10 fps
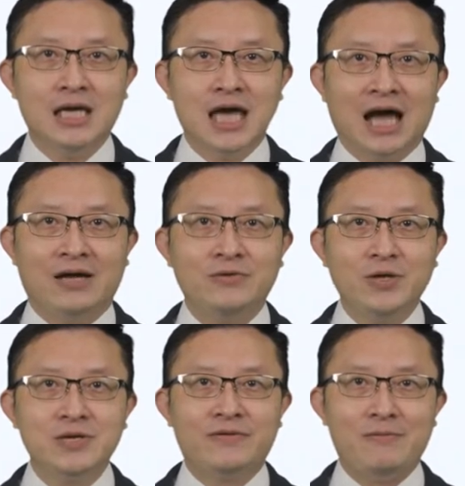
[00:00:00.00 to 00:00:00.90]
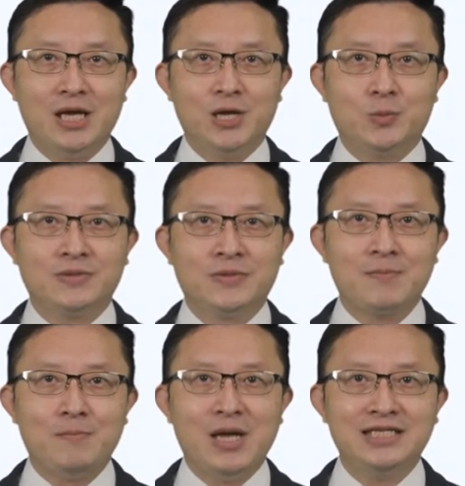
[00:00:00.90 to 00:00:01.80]
I am very familiar with
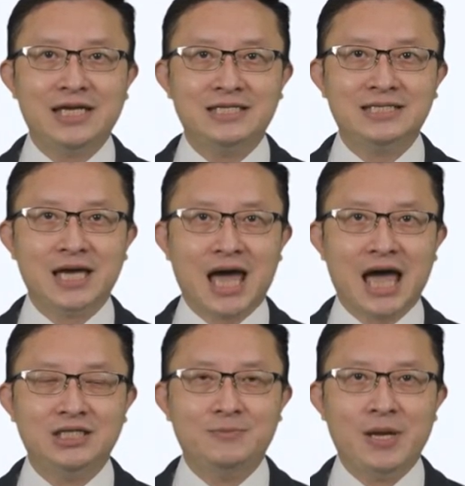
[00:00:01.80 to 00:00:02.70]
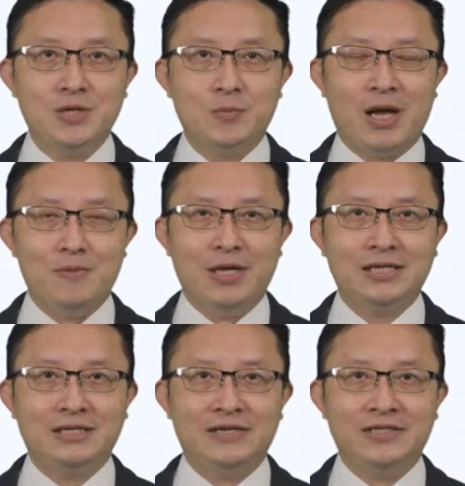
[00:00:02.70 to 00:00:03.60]
Leedon Residence and speak directly to the